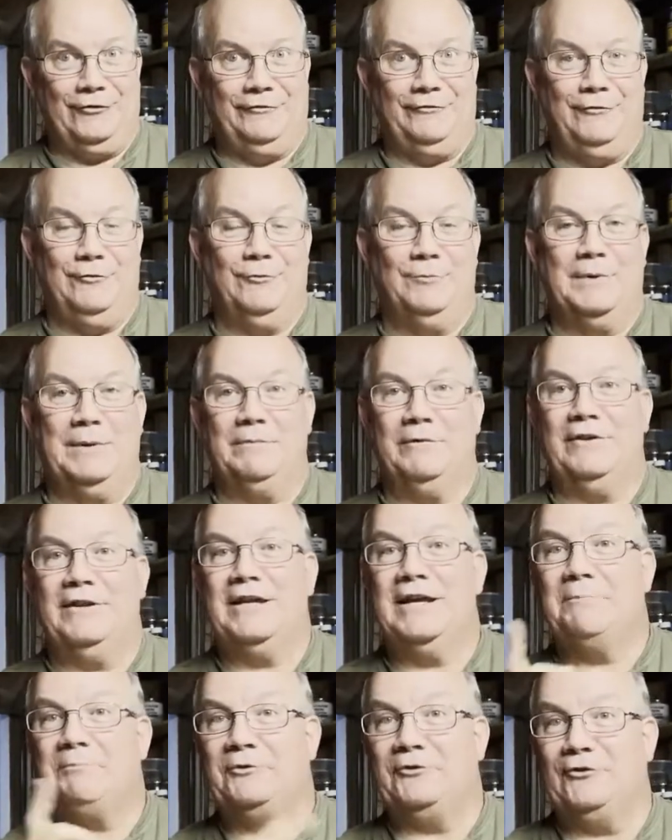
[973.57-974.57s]
If you remember
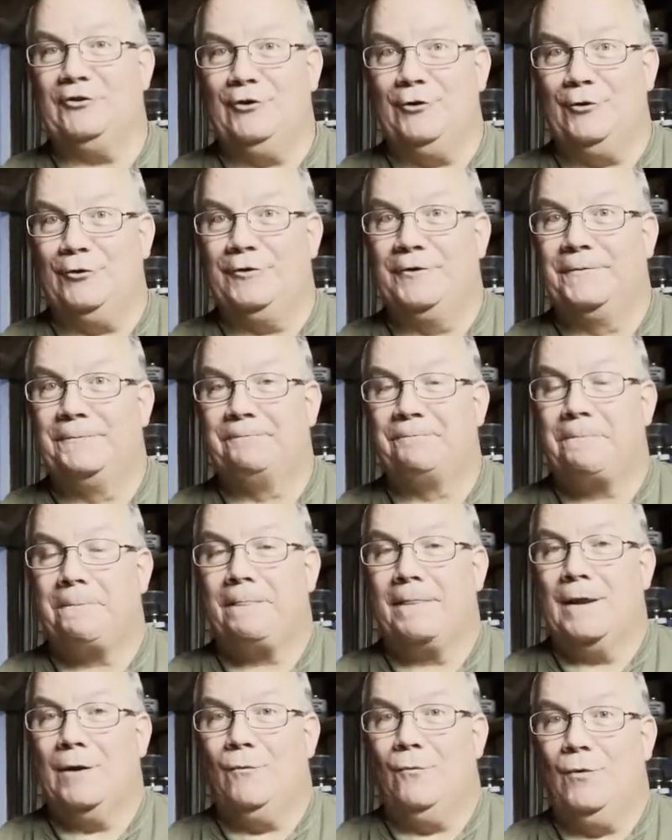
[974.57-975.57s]
the episode
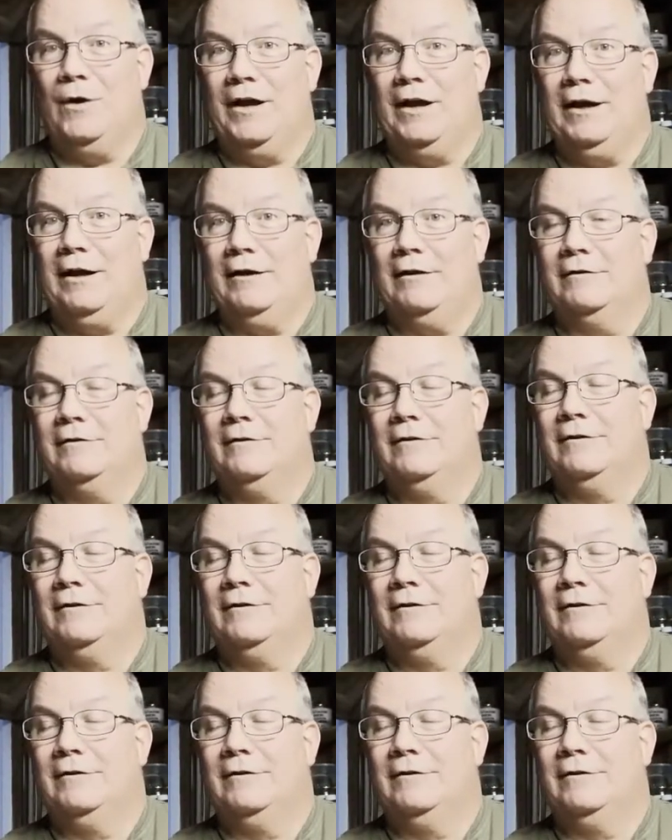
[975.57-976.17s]
where